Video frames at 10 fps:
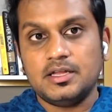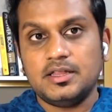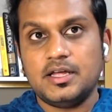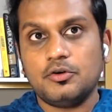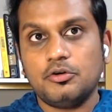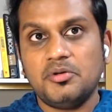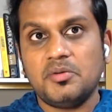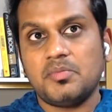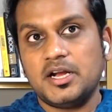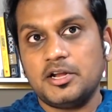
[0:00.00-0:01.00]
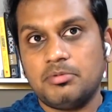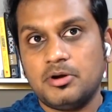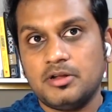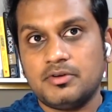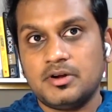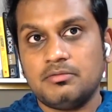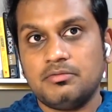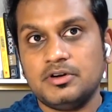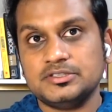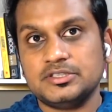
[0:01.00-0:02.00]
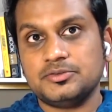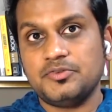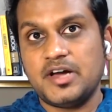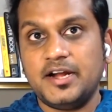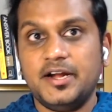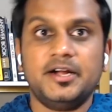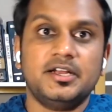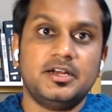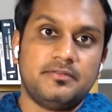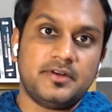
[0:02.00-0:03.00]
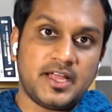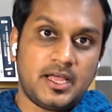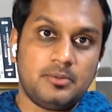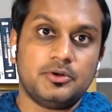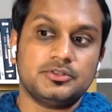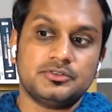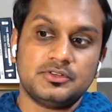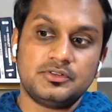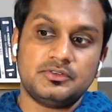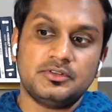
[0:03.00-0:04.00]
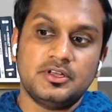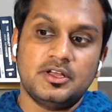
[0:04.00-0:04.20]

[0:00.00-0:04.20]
There could be multiple different versions validating different hypotheses